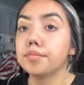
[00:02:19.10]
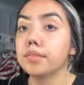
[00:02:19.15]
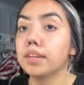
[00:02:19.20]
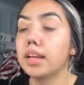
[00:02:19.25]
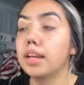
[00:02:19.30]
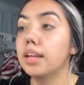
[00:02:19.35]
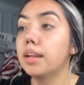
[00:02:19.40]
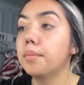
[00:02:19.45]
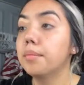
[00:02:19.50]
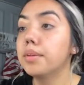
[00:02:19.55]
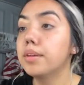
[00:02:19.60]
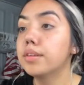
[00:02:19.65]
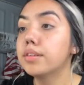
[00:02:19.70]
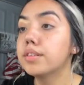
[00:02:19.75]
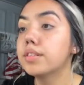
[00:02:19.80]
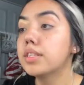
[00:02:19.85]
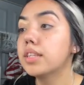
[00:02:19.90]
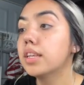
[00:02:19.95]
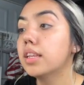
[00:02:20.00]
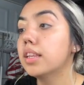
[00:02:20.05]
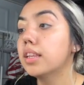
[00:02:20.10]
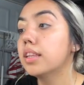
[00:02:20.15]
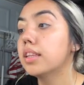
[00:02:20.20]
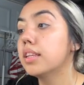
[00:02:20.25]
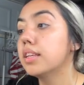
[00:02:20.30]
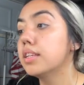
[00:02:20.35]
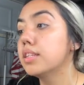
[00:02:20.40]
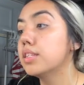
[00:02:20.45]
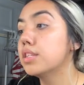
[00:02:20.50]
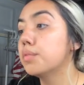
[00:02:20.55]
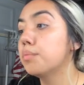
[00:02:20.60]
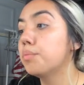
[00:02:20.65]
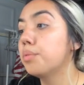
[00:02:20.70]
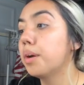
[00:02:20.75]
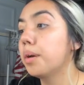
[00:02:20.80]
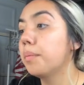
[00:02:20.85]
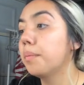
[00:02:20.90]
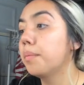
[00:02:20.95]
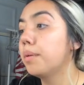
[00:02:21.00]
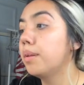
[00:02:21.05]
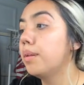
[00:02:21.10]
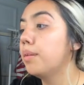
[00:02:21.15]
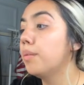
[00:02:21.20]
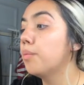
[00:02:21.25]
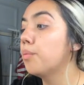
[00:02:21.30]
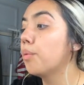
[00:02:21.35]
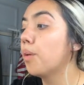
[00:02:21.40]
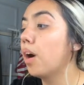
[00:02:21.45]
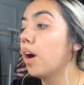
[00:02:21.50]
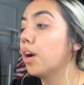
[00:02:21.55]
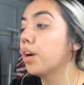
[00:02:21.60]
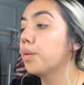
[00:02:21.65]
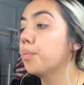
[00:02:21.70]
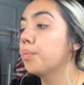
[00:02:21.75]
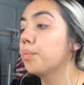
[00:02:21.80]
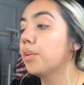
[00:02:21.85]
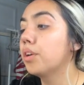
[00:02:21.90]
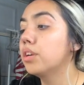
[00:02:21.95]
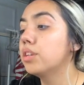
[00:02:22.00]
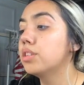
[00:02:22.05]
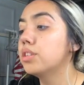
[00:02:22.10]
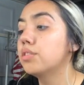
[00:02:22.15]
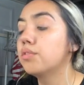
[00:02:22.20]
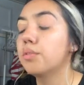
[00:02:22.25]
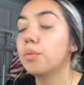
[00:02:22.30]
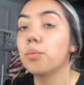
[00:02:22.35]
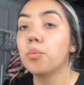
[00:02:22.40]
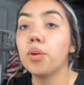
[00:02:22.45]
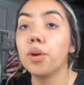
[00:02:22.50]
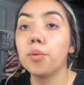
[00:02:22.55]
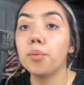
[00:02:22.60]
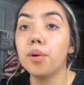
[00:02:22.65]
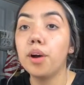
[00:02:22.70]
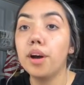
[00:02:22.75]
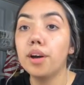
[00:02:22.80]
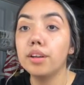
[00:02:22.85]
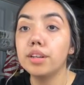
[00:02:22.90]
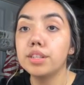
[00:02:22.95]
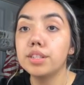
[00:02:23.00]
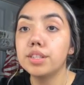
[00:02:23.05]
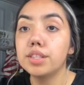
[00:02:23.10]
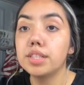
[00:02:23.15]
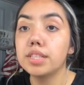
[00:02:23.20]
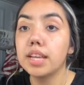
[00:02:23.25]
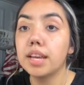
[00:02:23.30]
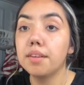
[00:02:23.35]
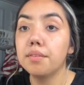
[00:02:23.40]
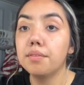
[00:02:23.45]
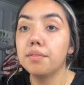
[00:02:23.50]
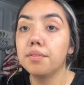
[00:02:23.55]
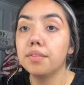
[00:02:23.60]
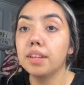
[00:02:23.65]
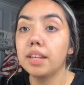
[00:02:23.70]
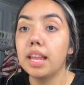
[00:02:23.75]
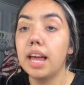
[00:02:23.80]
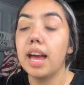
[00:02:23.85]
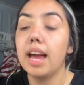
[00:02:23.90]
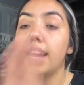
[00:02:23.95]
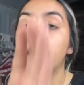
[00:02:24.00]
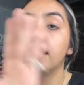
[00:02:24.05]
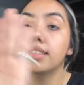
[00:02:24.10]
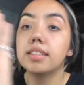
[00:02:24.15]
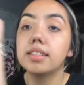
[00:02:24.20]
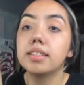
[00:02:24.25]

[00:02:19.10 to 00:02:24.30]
And I'm using this Bretman Rock brush from Wet n Wild. It's just a flat